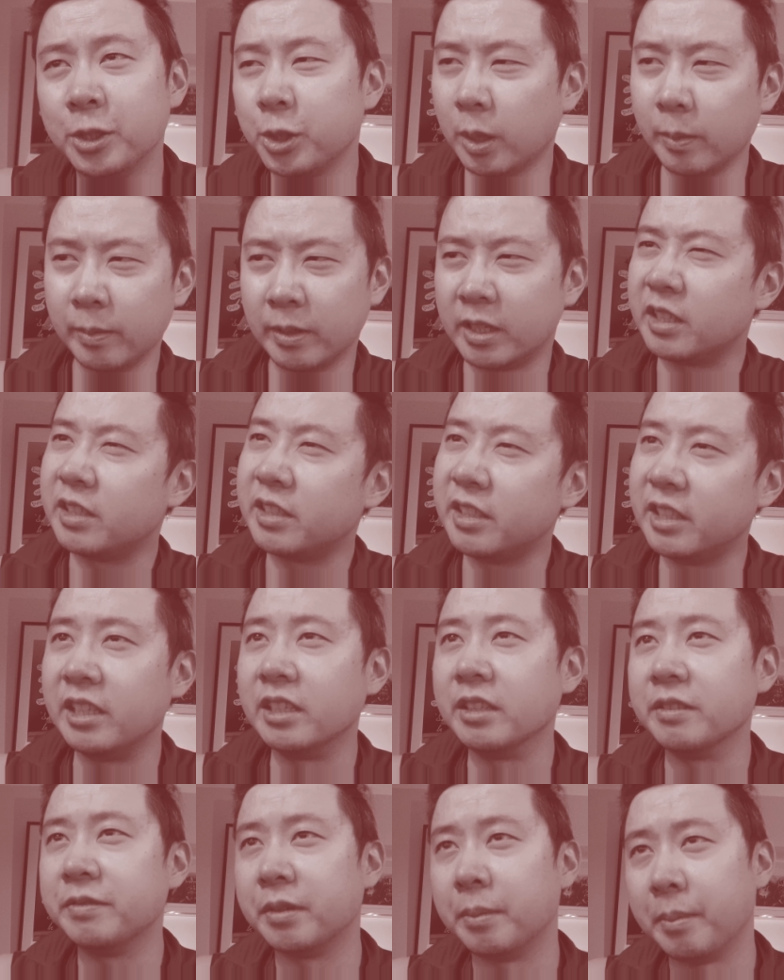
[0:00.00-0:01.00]
so I'm gonna
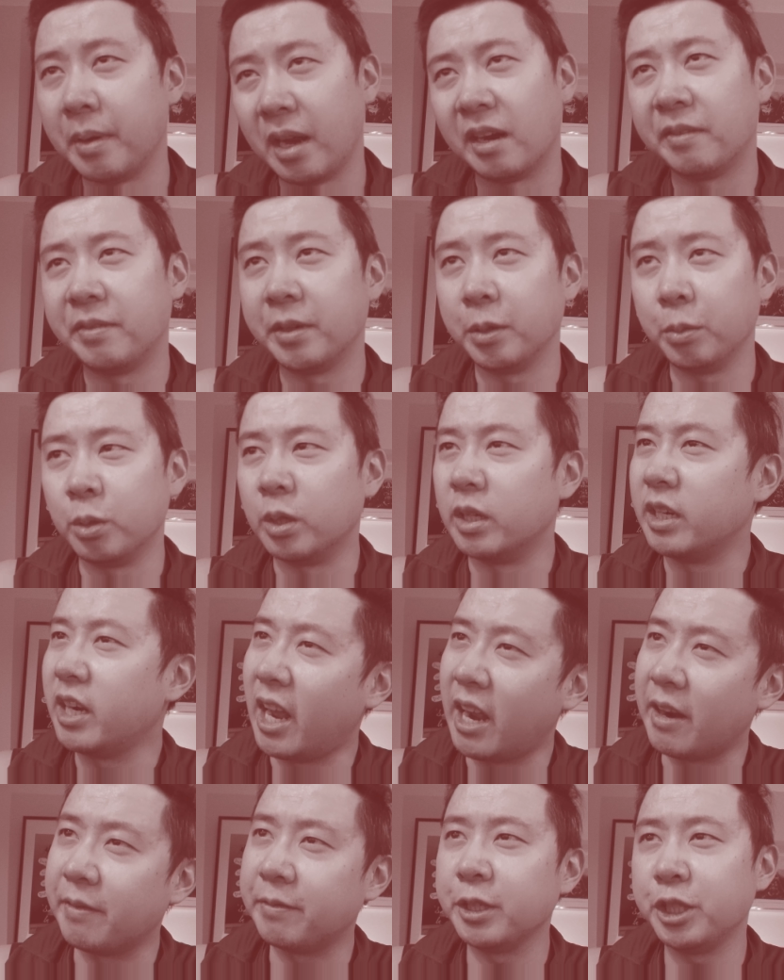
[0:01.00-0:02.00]
steal from everyone
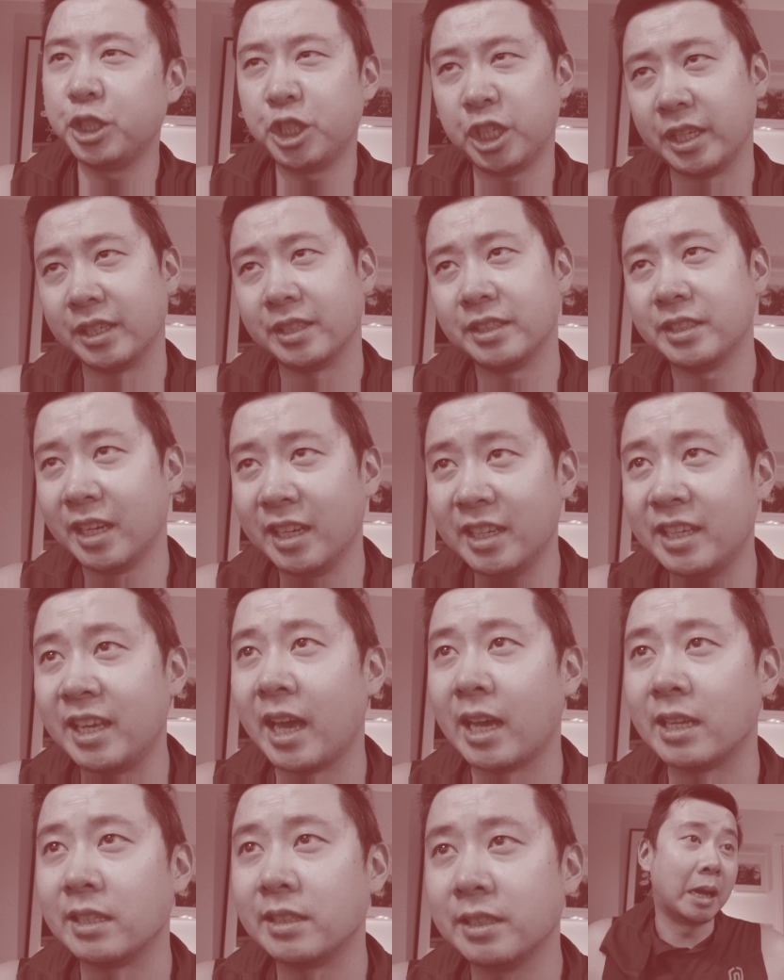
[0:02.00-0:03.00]
every chance I
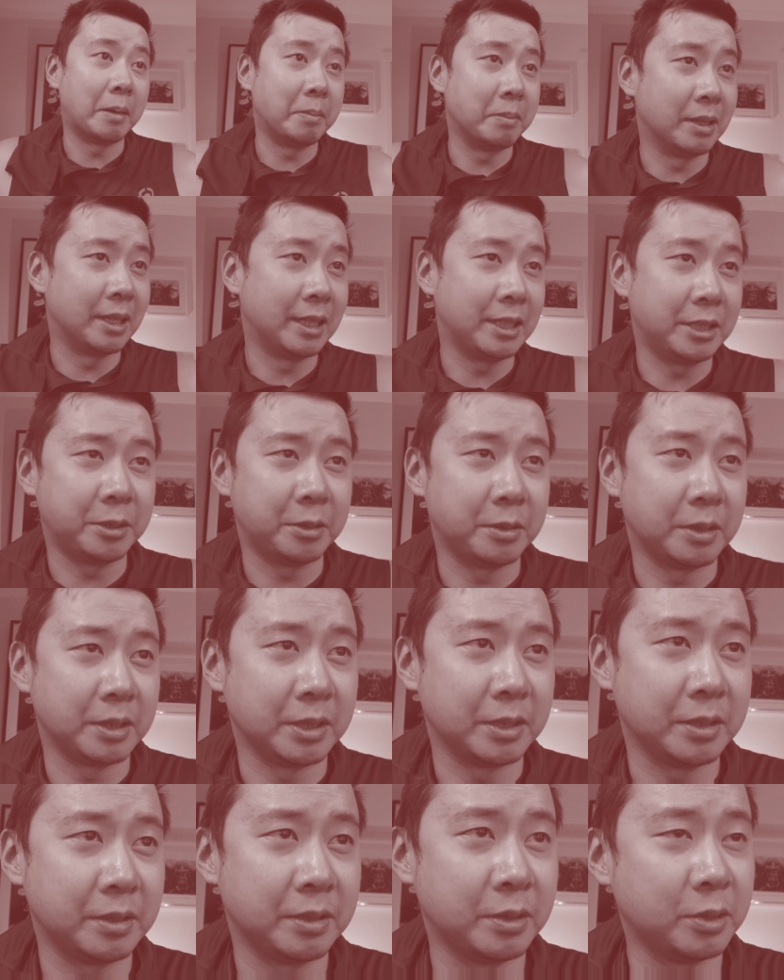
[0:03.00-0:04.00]
get. I'm
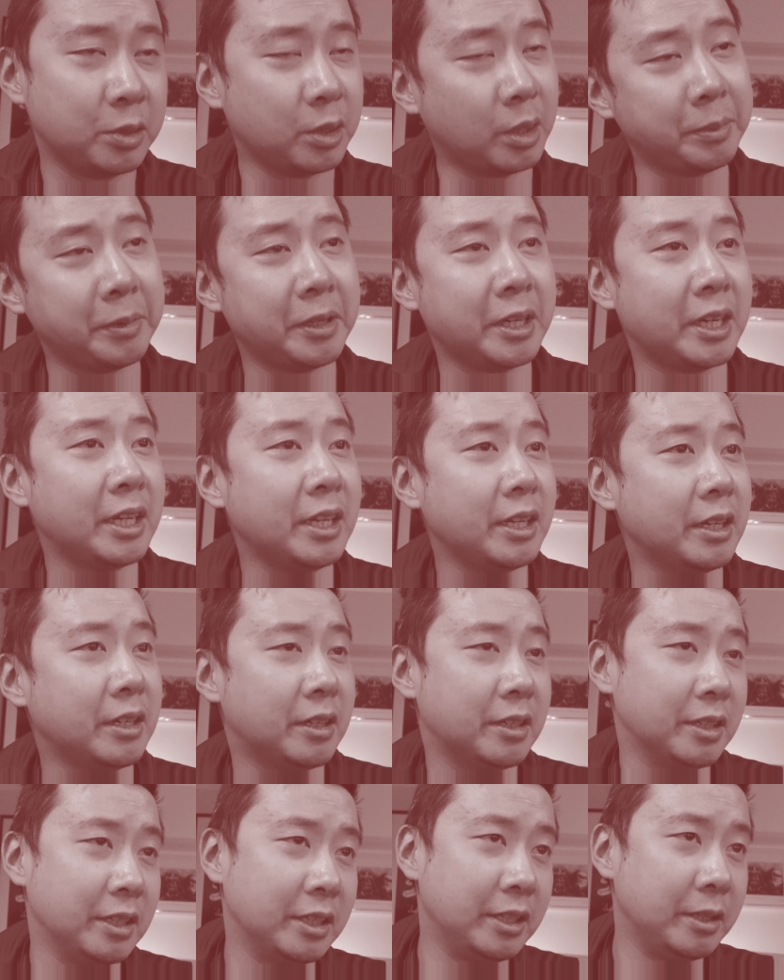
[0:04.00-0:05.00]
lecherous, so I'm gonna hit
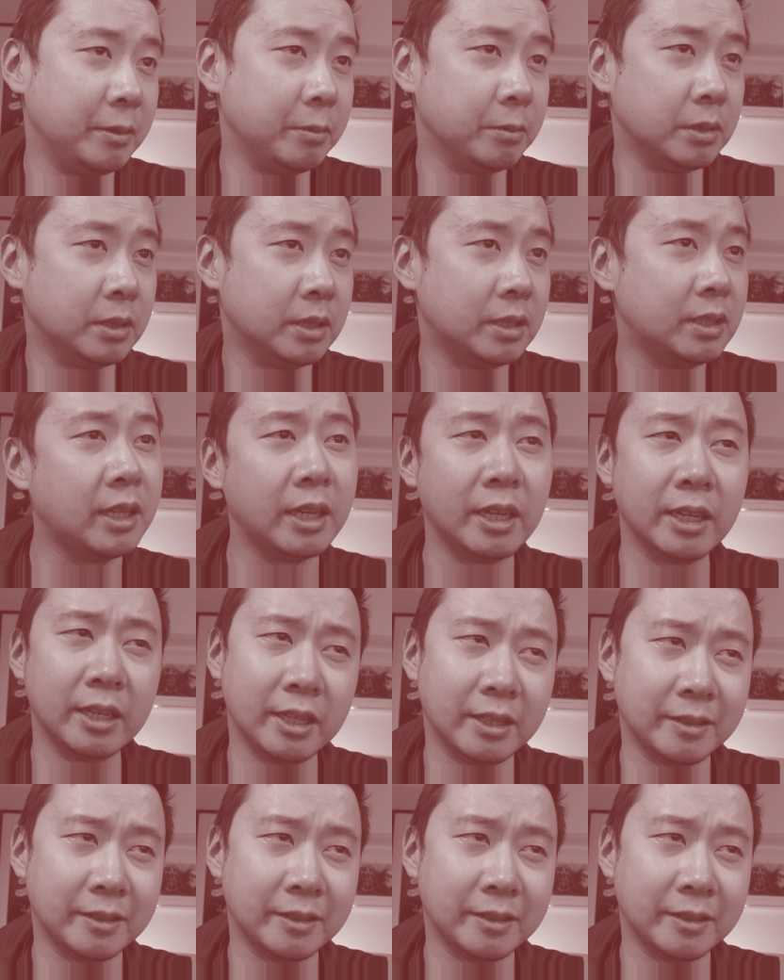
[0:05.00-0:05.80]
on anyone and